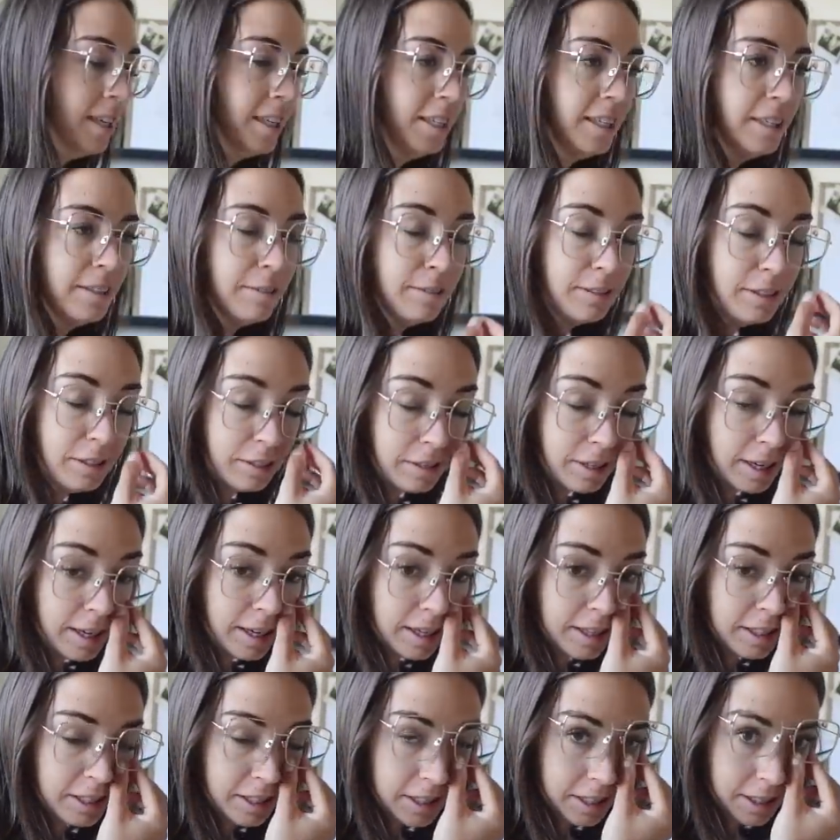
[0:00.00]
day two was
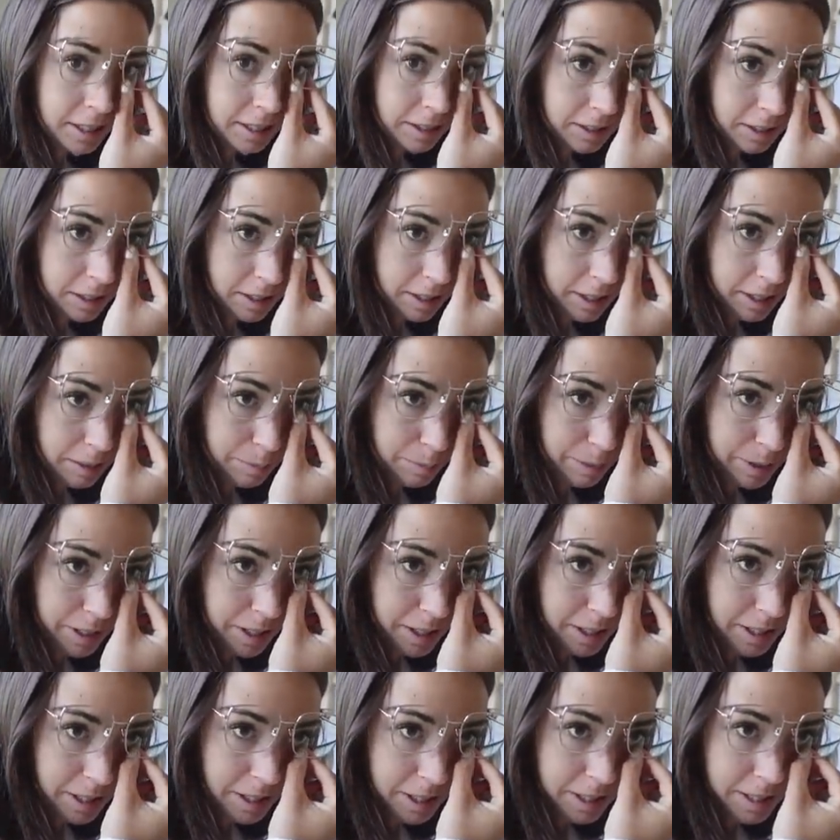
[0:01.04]
actually not that
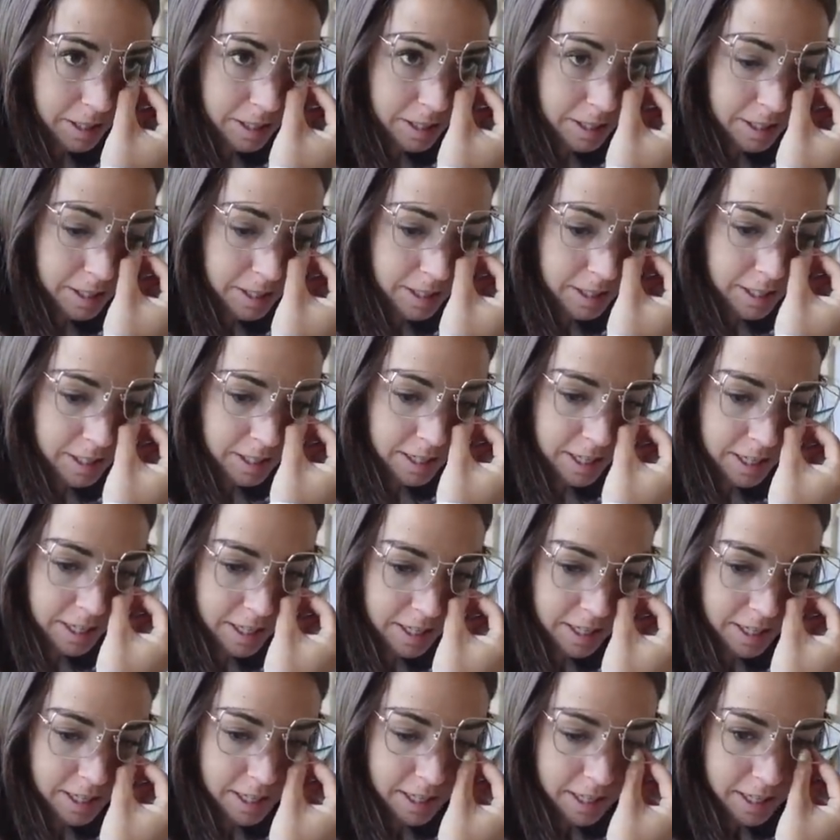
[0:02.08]
bad. Day two
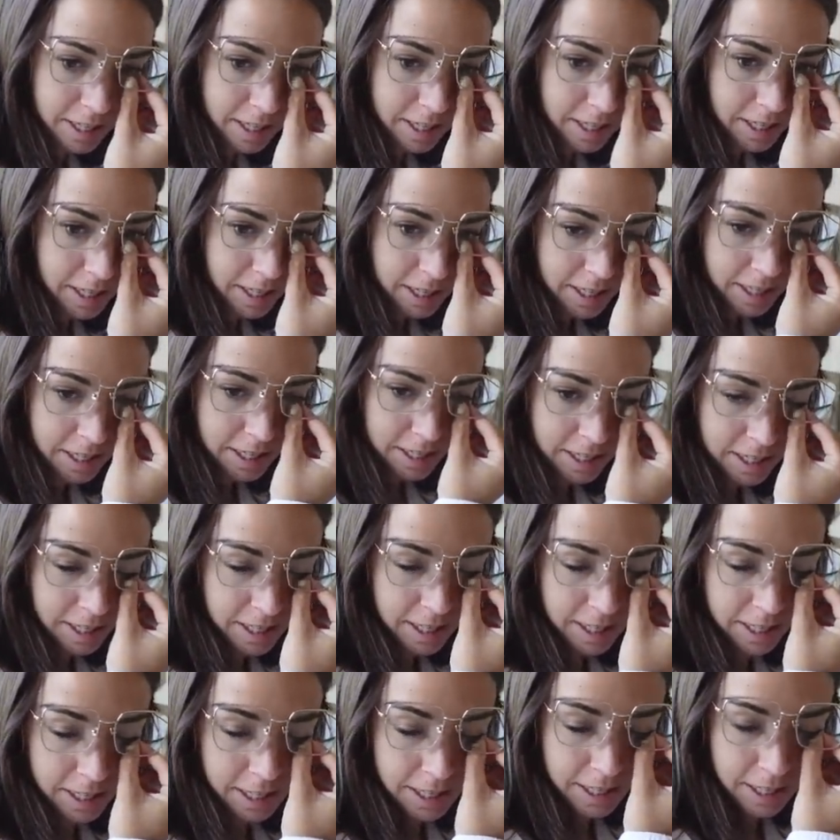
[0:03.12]
was your better day.
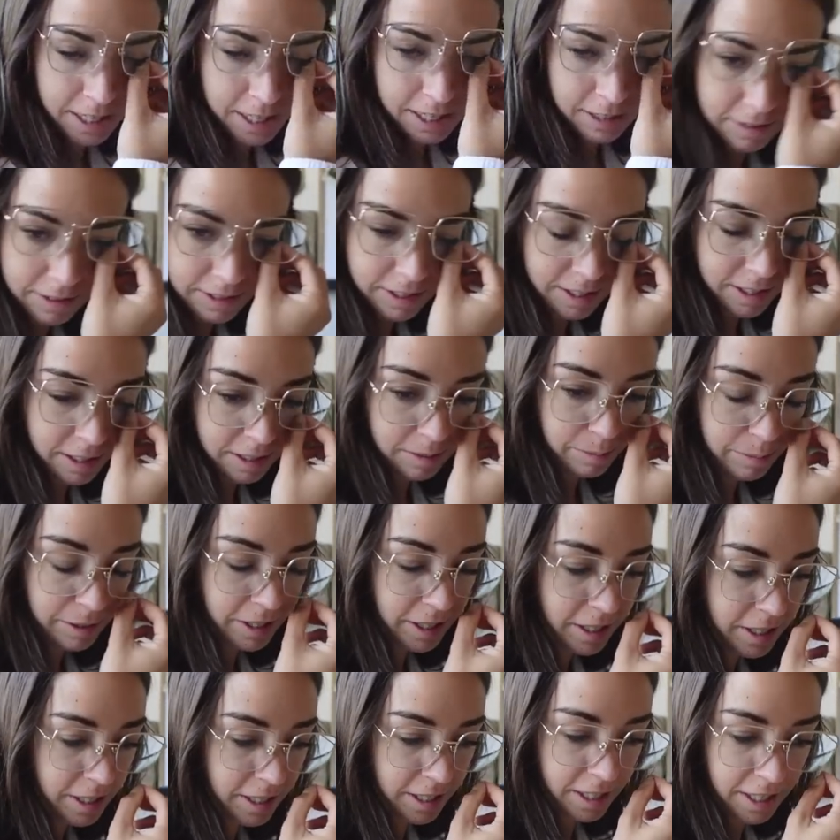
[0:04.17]
I thought I was going to be
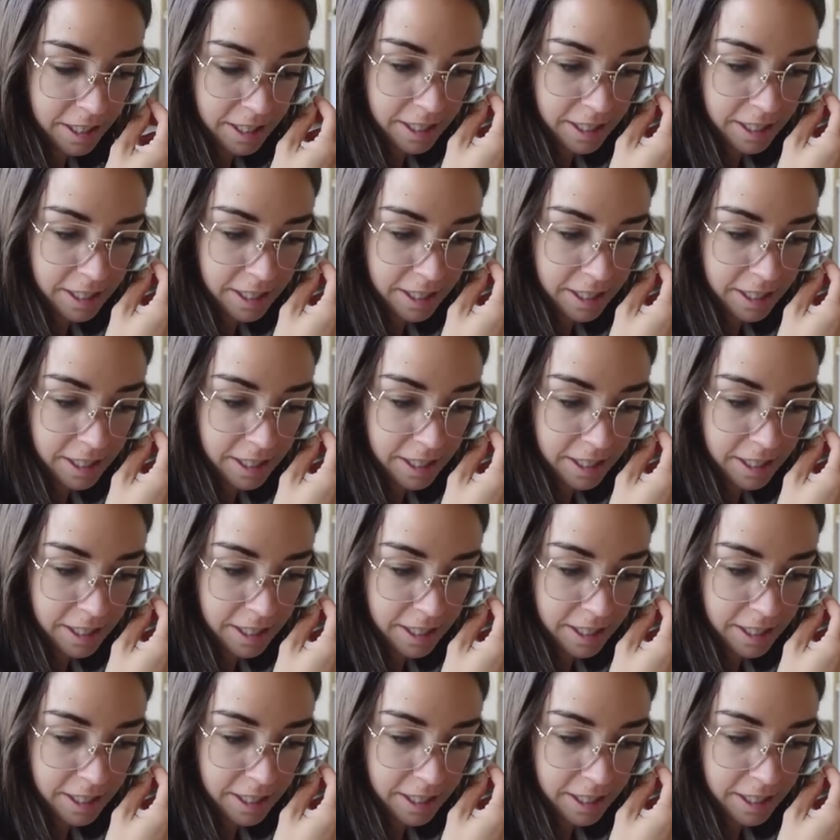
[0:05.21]
good.